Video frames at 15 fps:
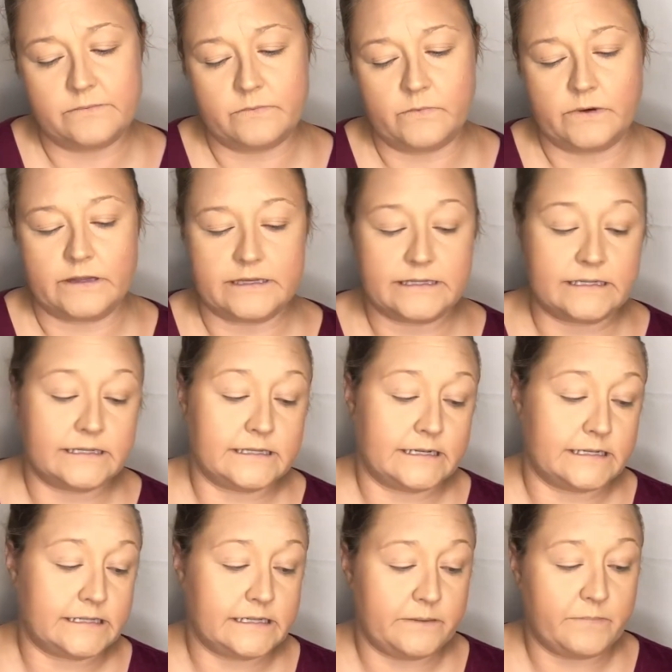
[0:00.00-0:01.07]
well, this isn't
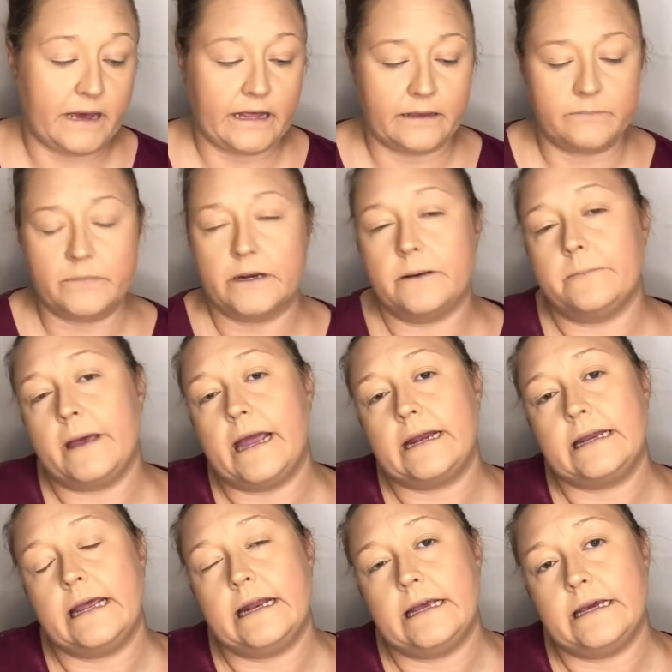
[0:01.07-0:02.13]
a Z palette, but a
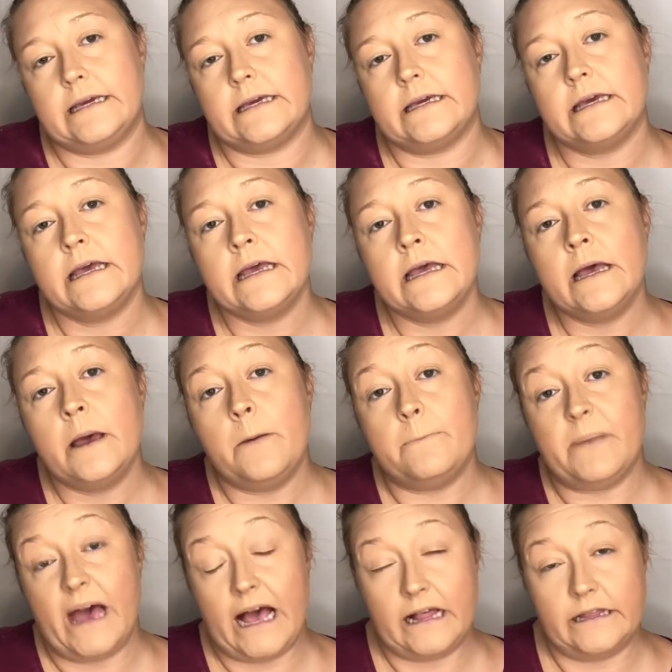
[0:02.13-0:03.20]
magnetic
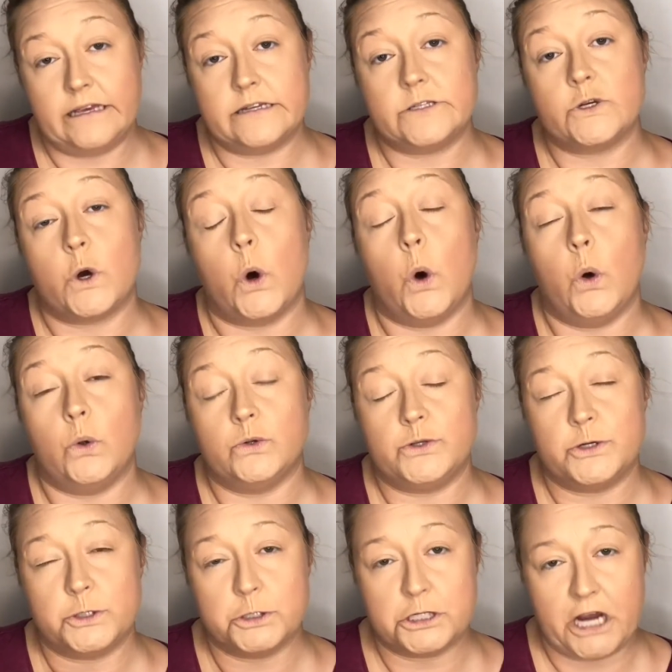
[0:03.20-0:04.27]
palette to hold
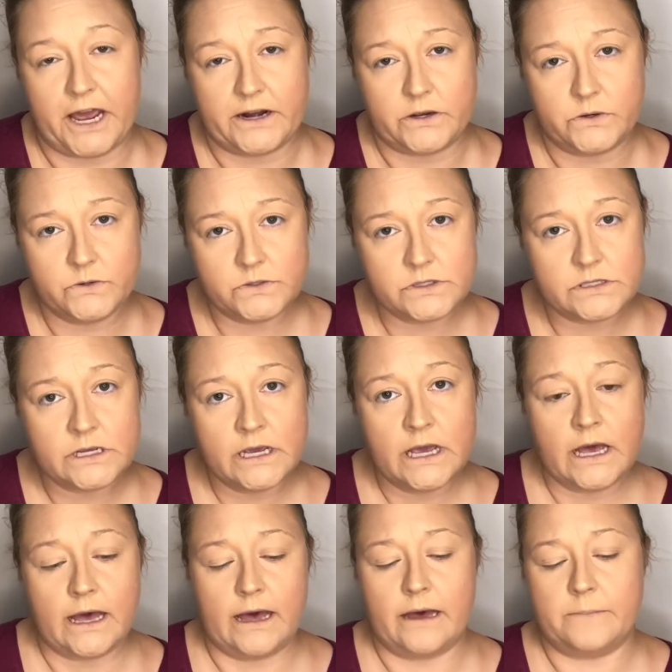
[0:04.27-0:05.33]
your shadows.
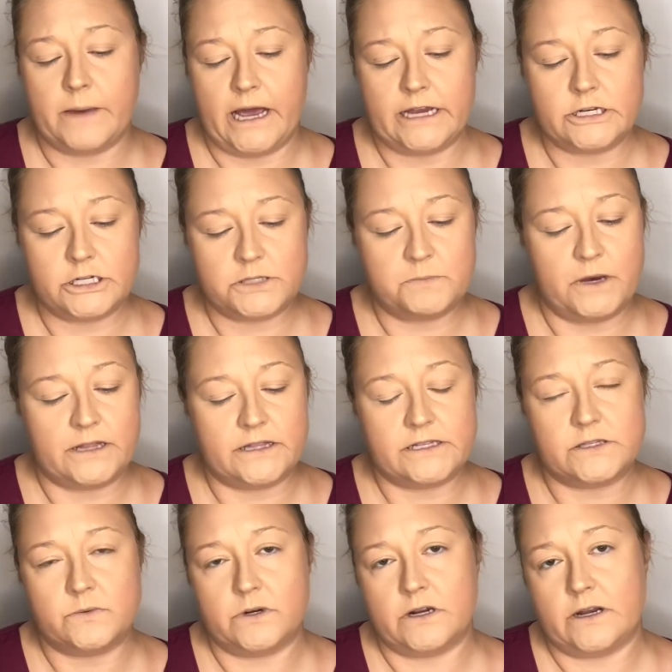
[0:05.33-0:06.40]
I just bought
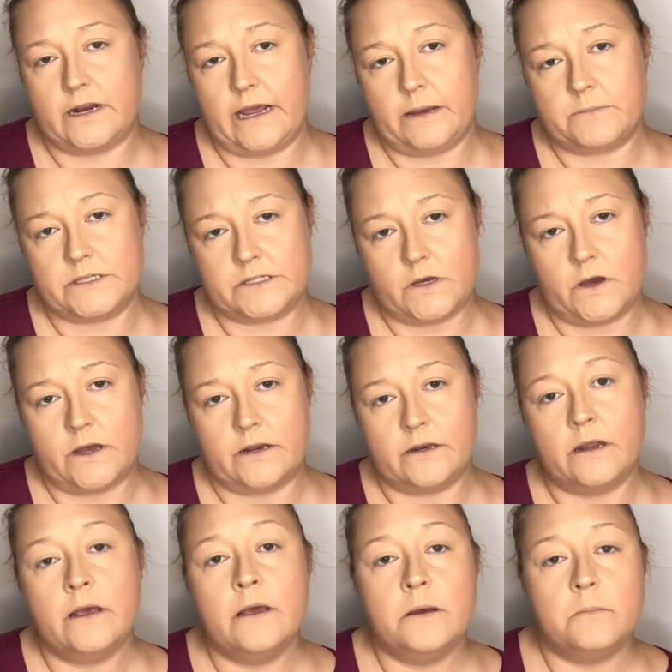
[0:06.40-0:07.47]
this one on Amazon.
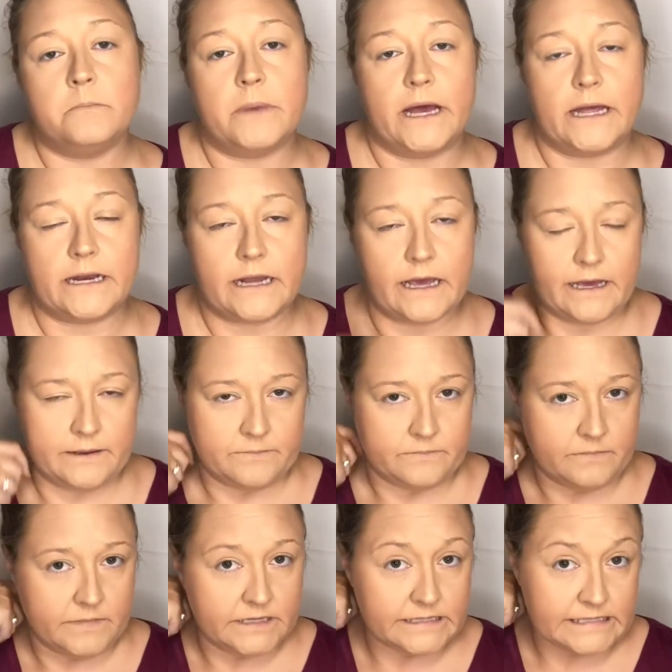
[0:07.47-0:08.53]
But
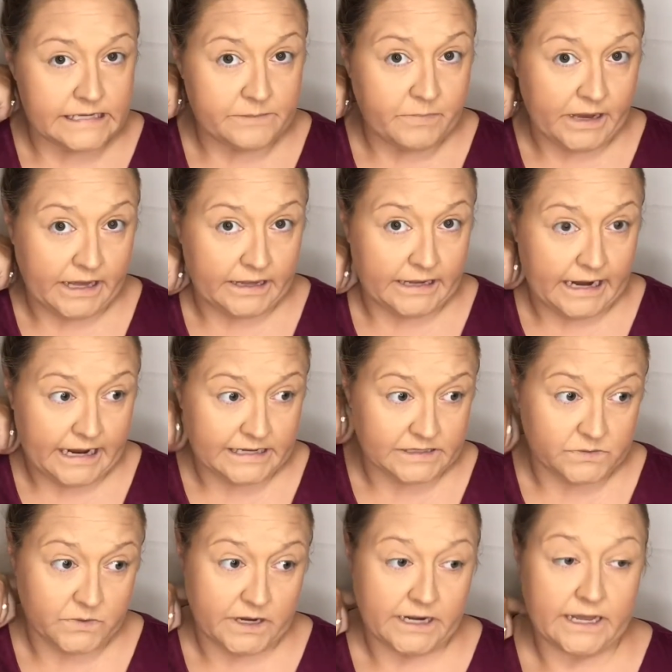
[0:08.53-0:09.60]
Z Palette
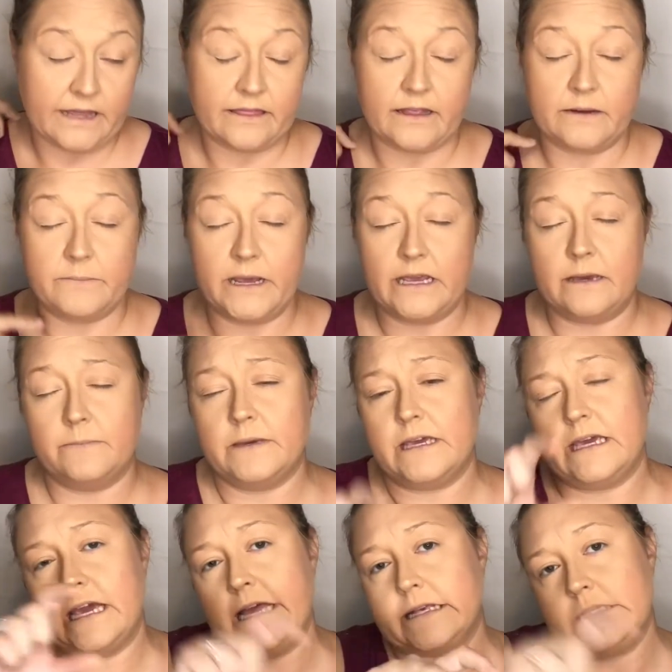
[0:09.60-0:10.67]
has one, and then Makeup
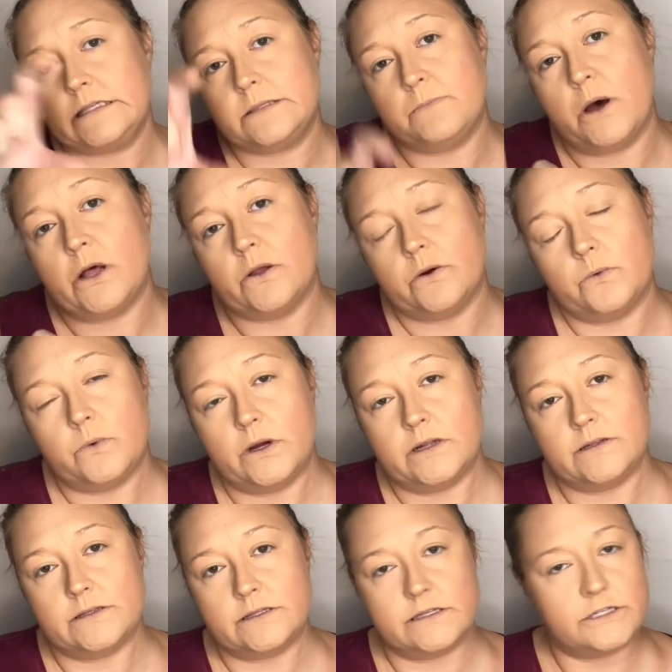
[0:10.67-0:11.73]
Geek has smaller
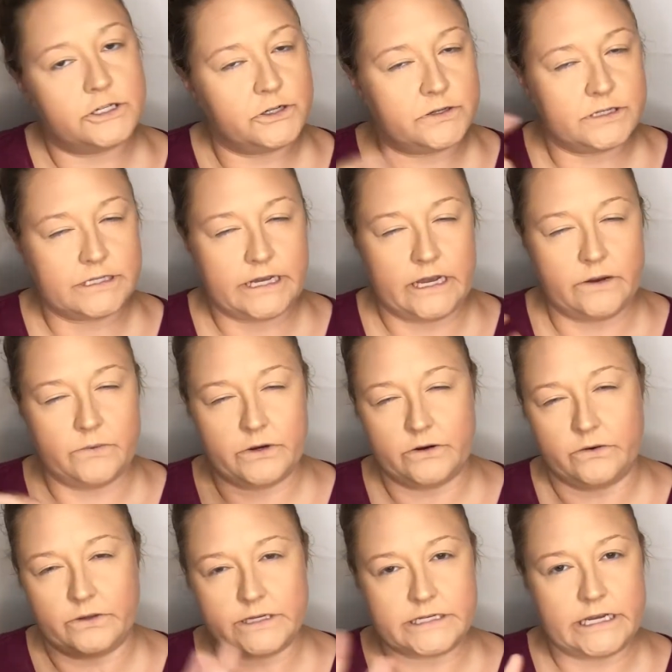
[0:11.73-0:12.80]
ones that you could take when you're
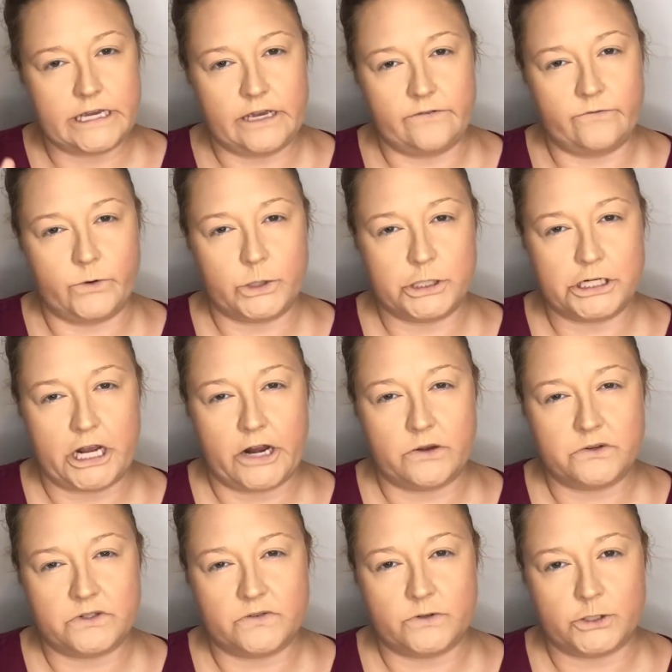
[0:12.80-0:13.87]
only taking 4
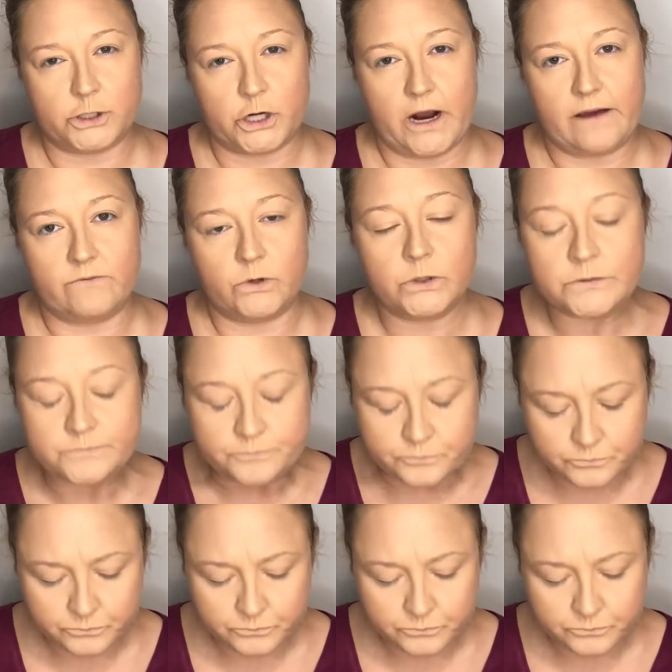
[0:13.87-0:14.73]
shadows for travel.